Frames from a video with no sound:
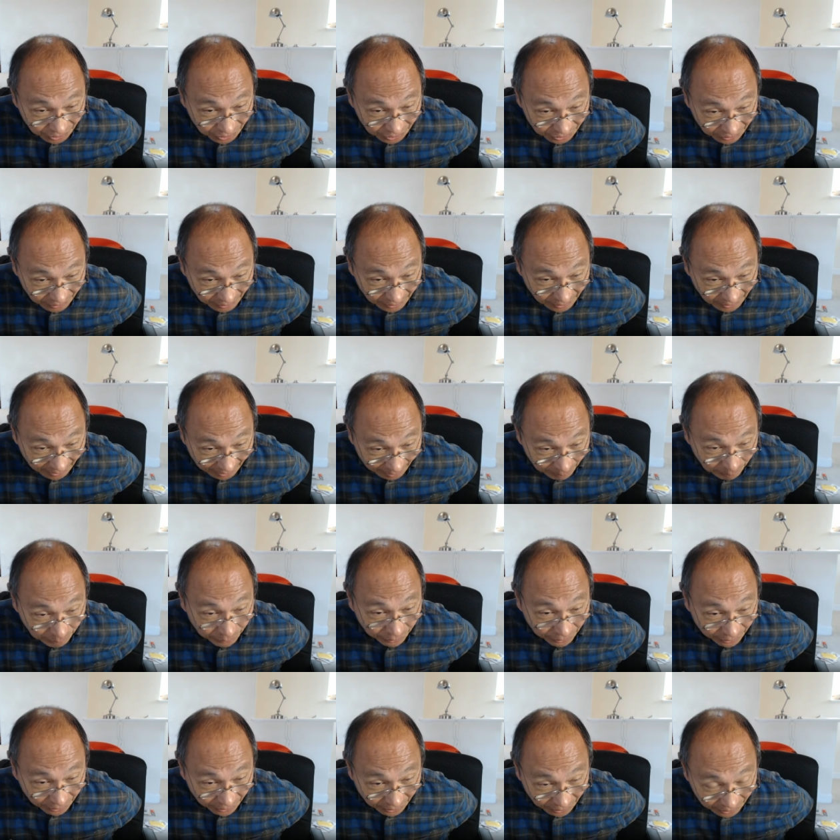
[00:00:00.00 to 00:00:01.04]
to the
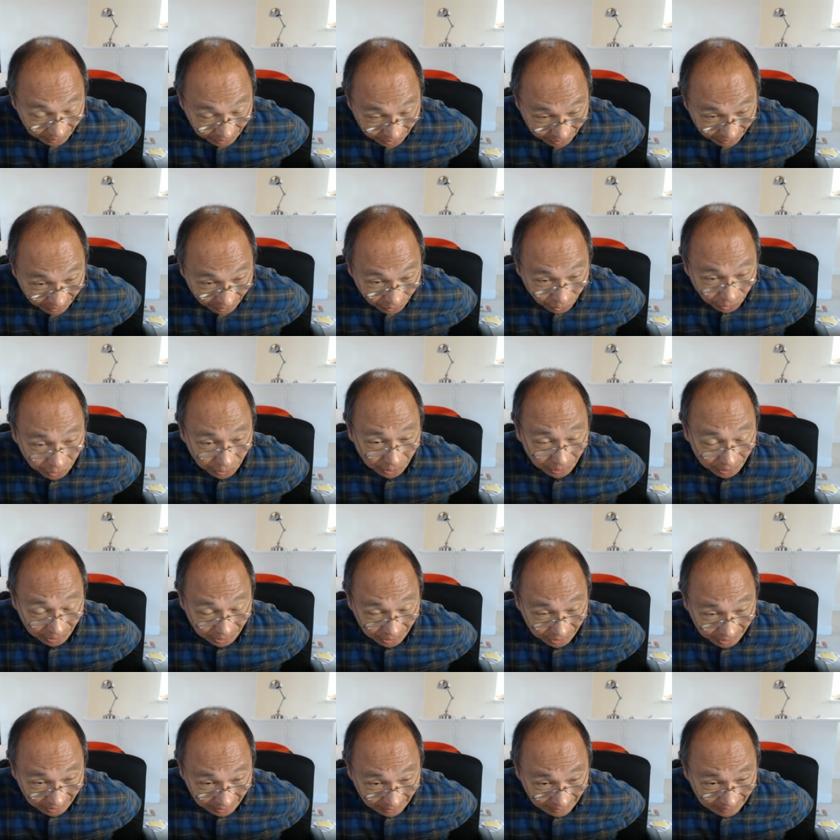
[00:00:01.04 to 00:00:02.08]
emperor and to the
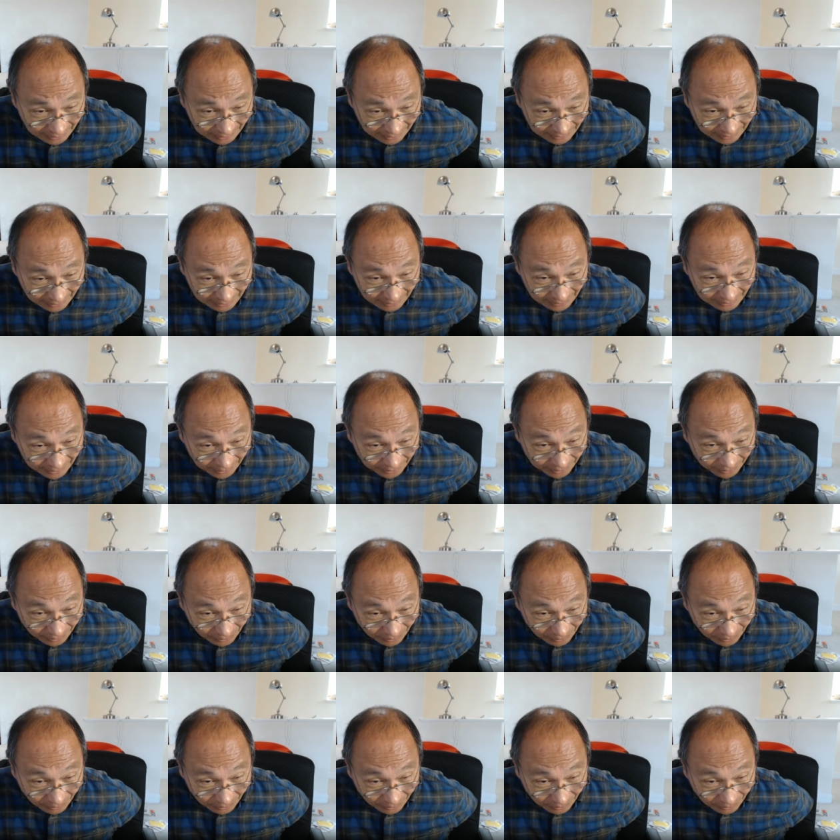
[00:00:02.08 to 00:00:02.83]
church, and you know